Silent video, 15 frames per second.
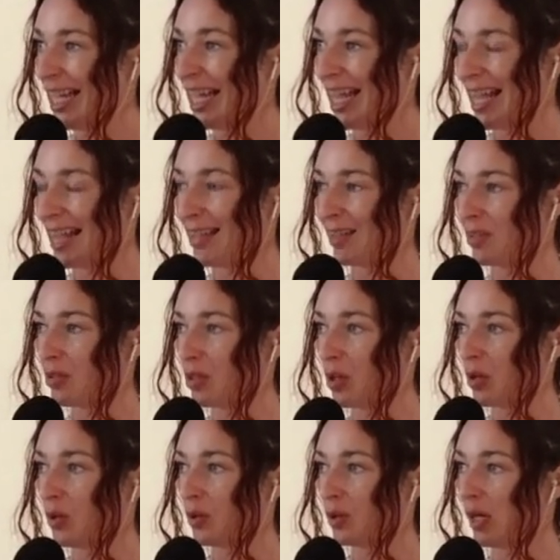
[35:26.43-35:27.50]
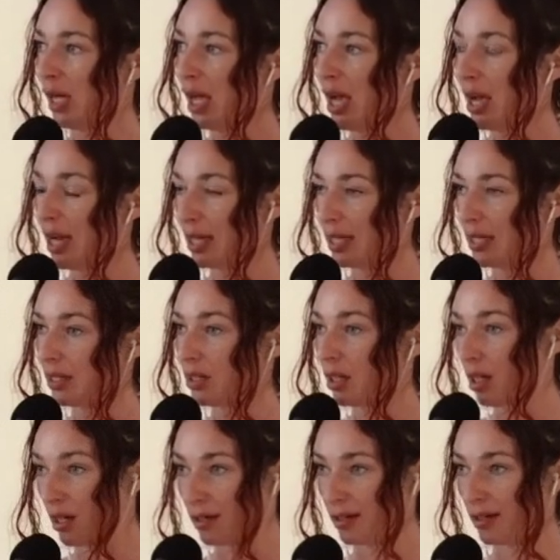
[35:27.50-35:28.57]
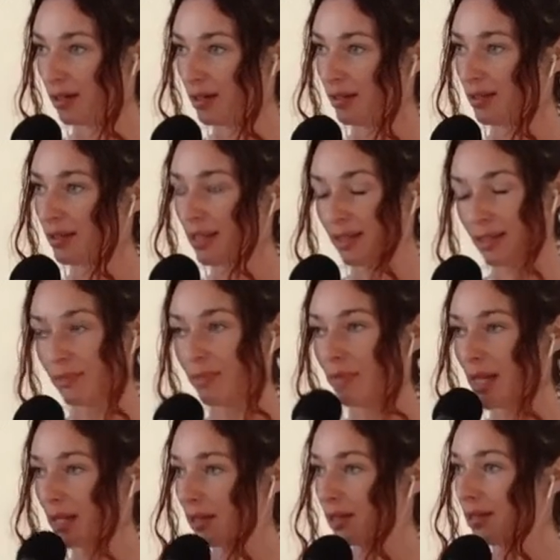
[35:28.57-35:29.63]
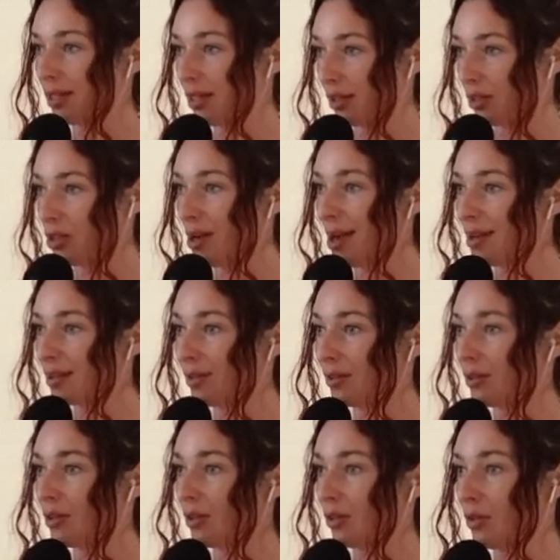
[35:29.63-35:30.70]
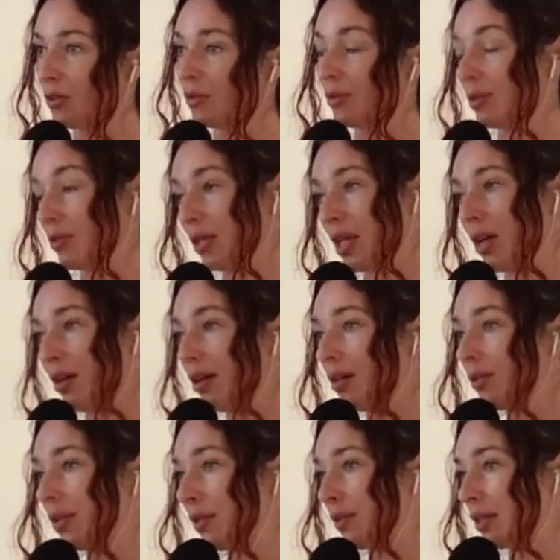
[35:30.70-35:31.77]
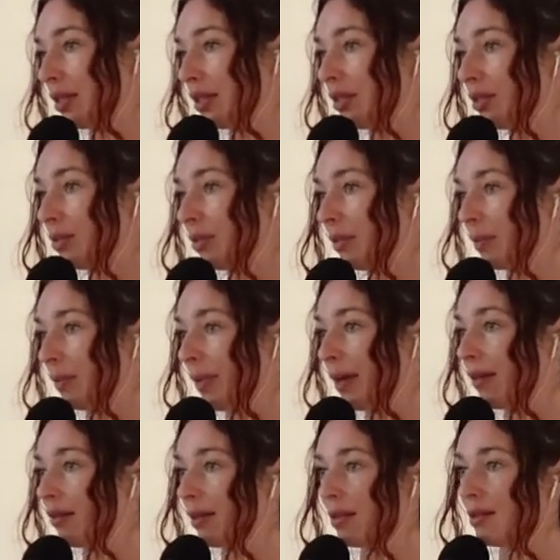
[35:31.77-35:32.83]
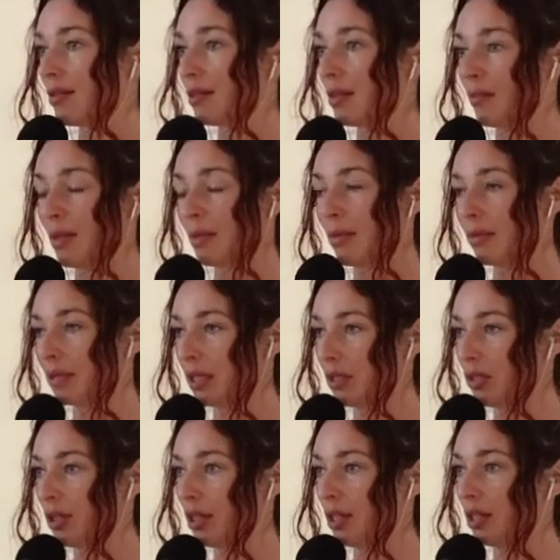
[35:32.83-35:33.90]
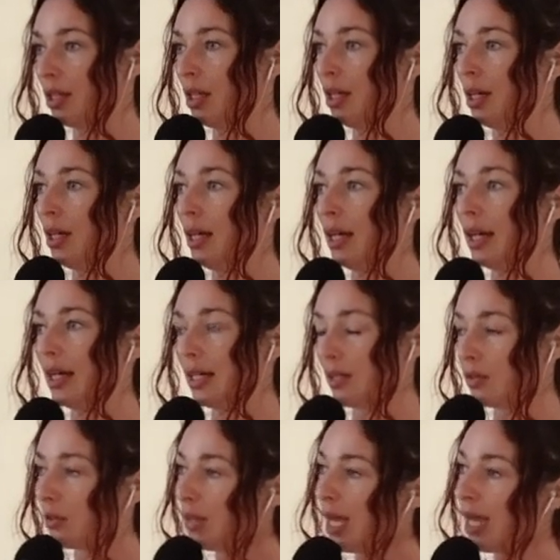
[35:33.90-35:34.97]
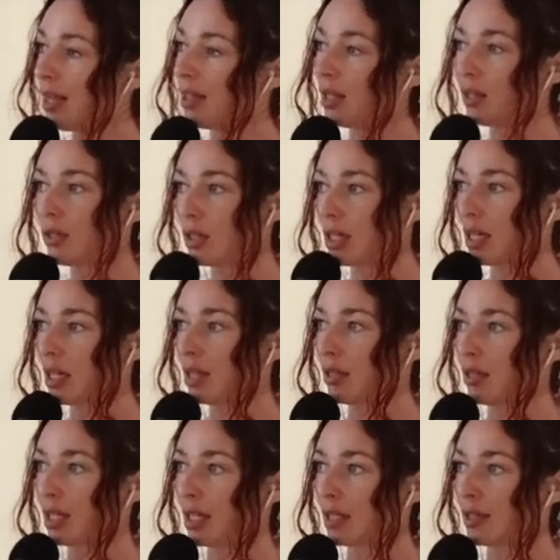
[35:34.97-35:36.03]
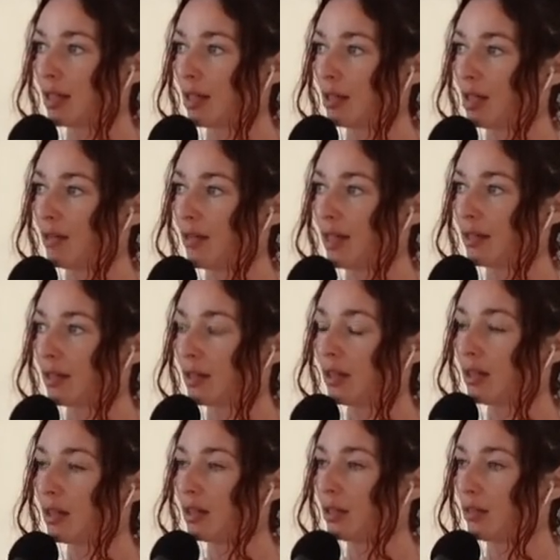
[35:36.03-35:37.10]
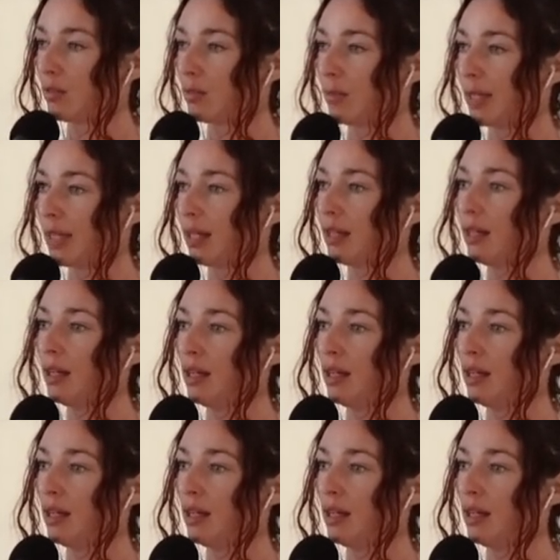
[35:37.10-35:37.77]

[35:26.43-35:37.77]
And so I need to honor this, my little inner child who was really hurt when I was little by my parents and by my religion. And it's okay that she thinks that love has to hurt a little bit